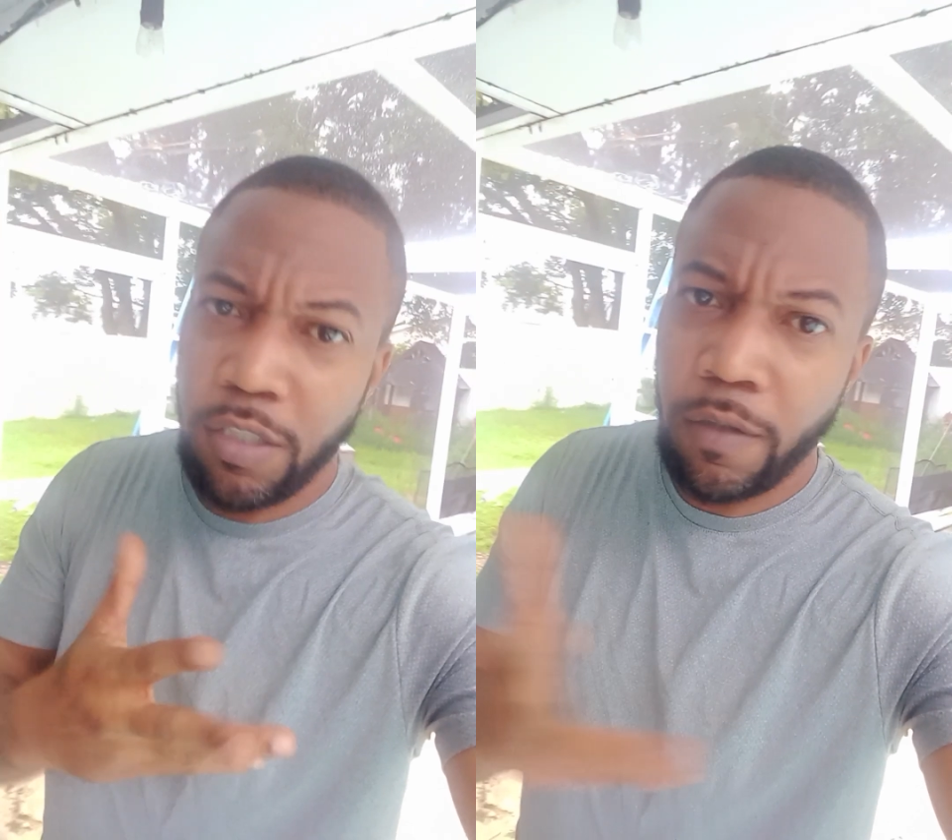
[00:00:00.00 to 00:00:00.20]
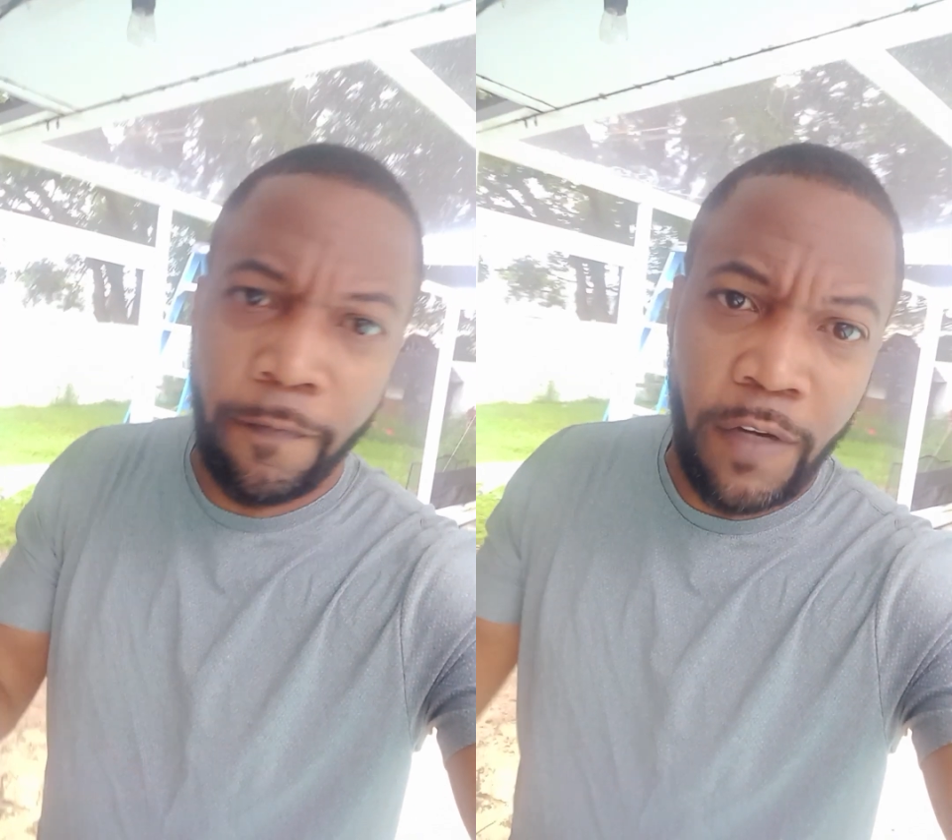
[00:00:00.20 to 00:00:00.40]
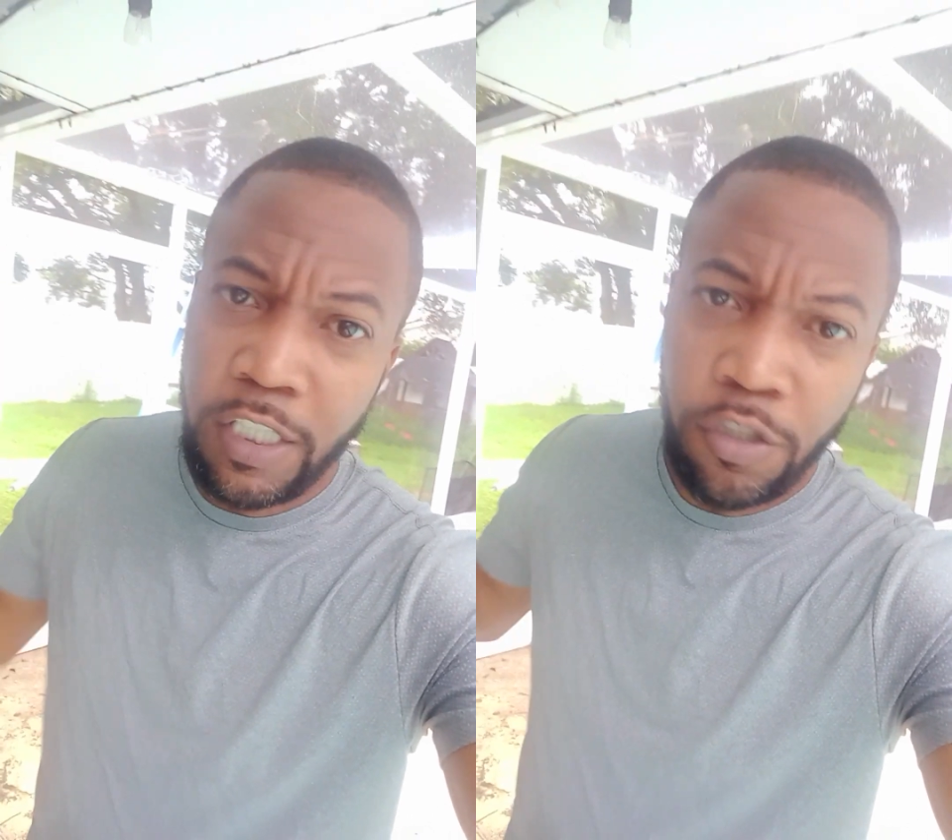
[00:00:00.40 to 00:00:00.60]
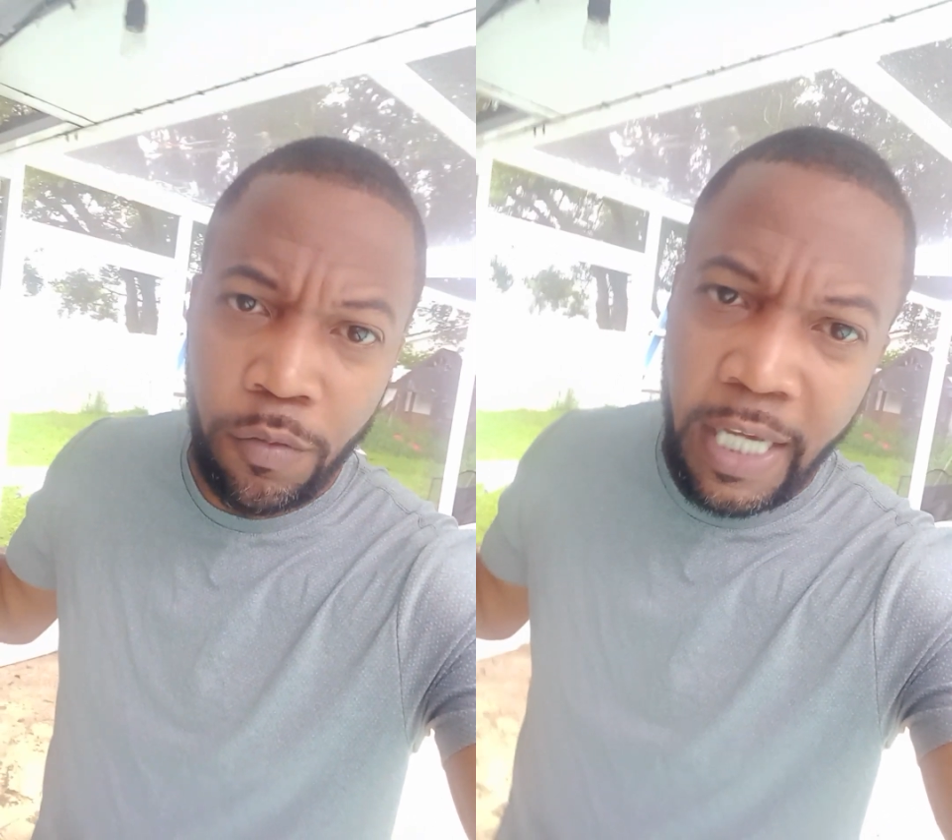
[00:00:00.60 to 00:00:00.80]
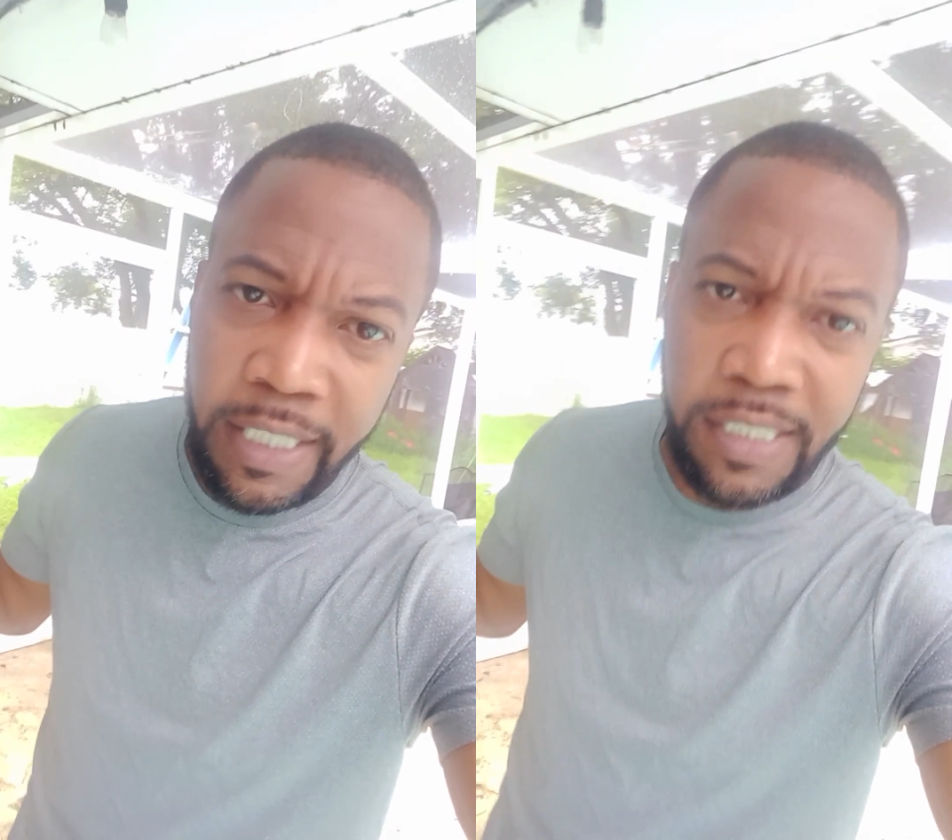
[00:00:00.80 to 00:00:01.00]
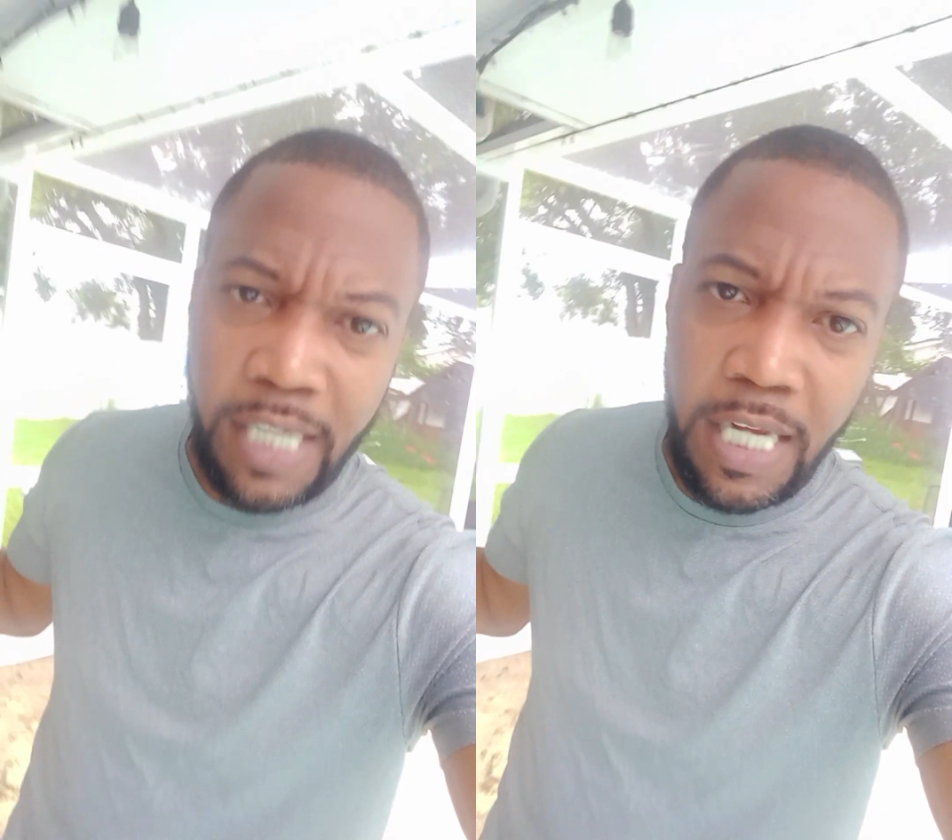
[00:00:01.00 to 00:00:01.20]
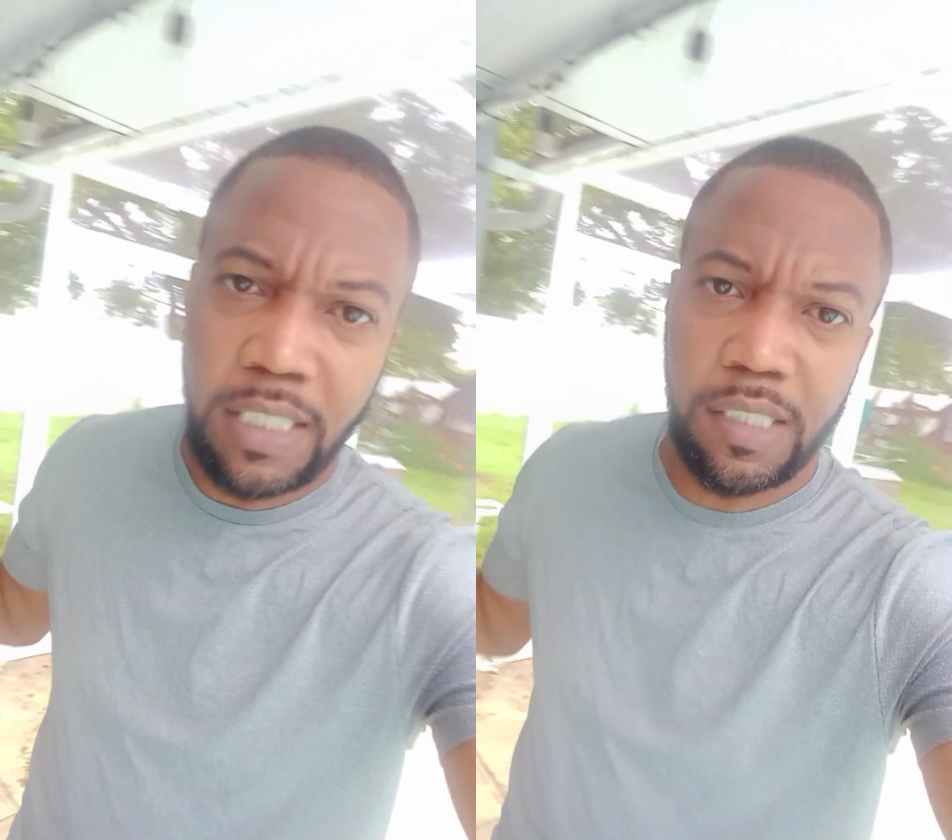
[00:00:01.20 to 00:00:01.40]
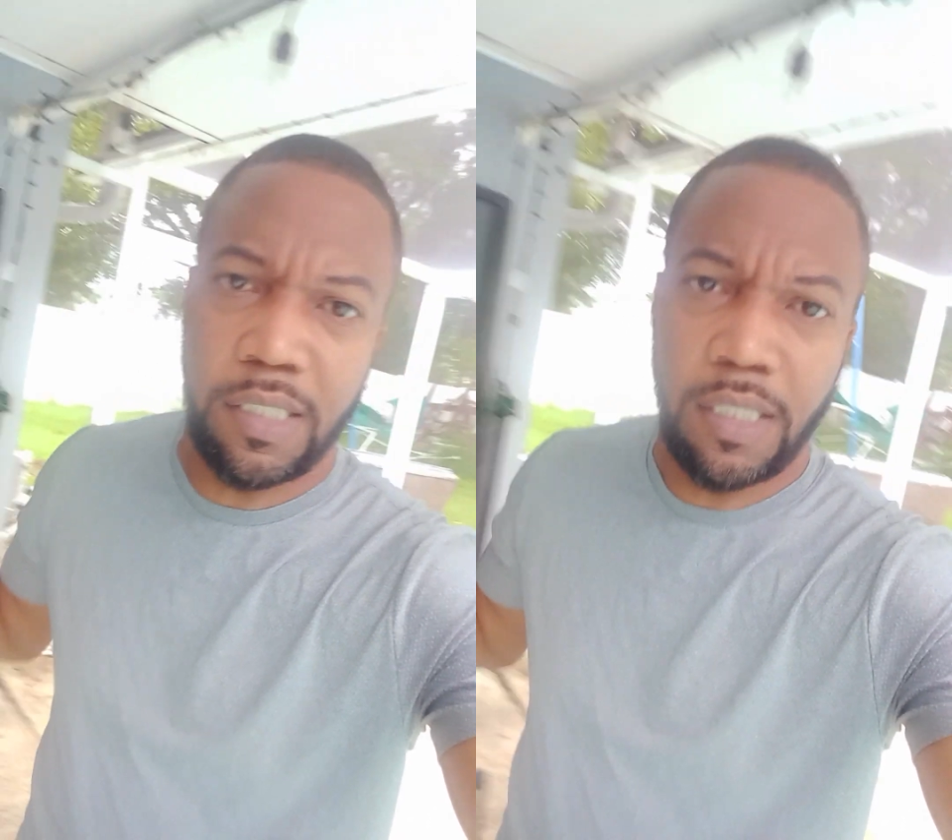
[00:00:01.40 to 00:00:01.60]
to fucking United
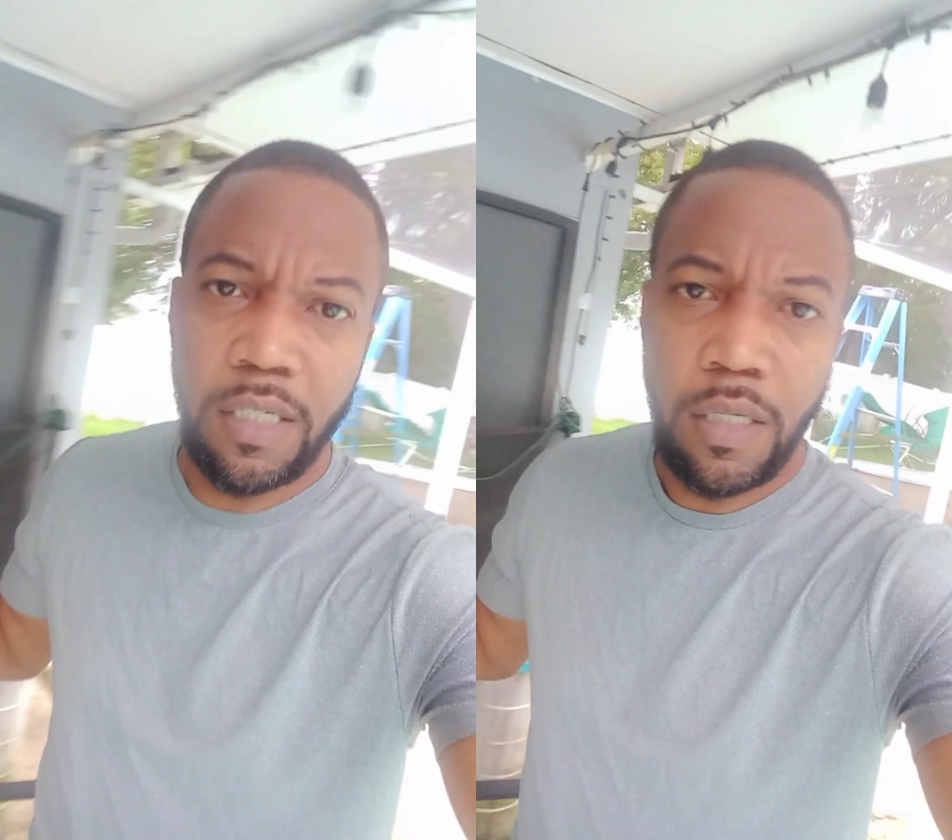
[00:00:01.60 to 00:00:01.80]
States?